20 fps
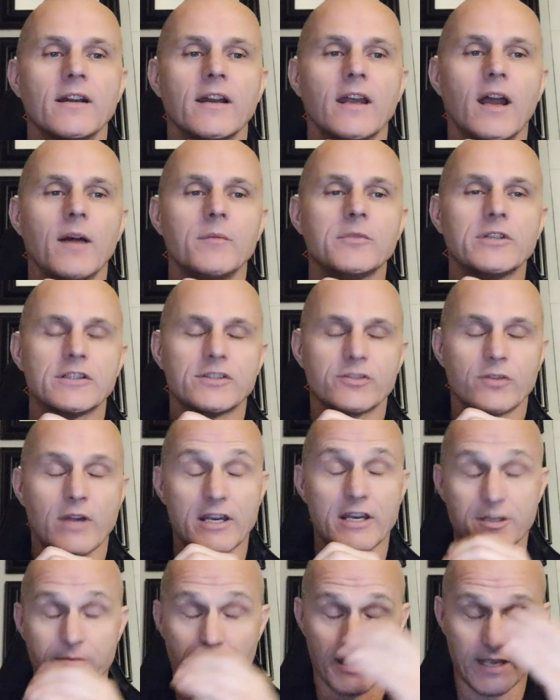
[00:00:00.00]
And I'm just
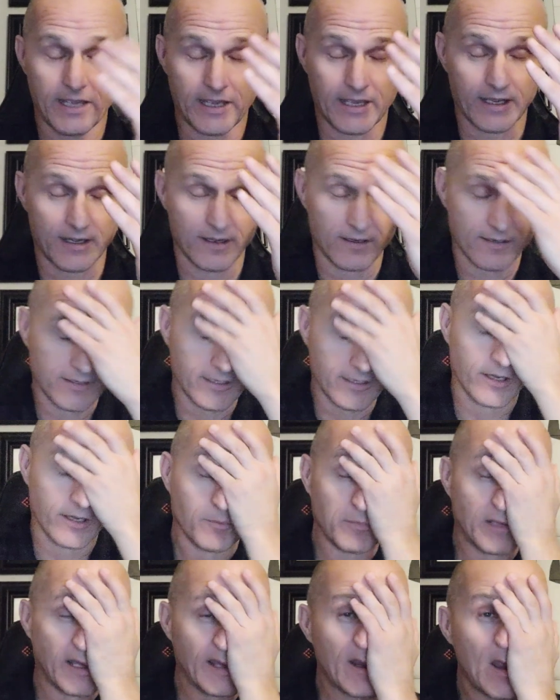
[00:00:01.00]
scratching my head, you know,
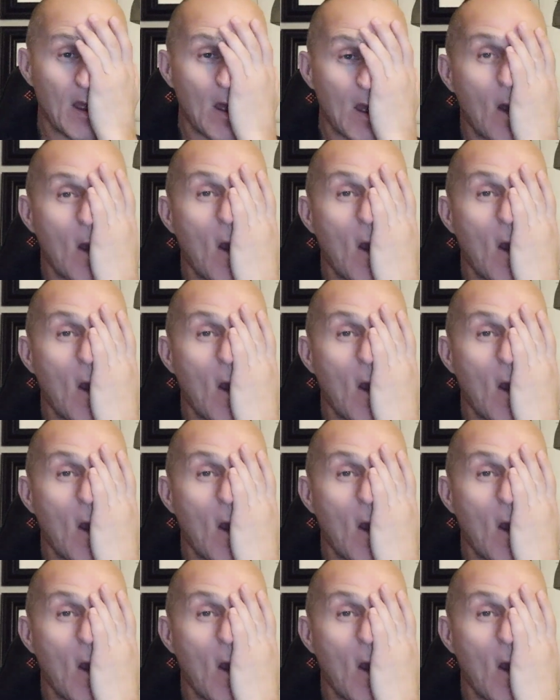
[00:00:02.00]
I'm like,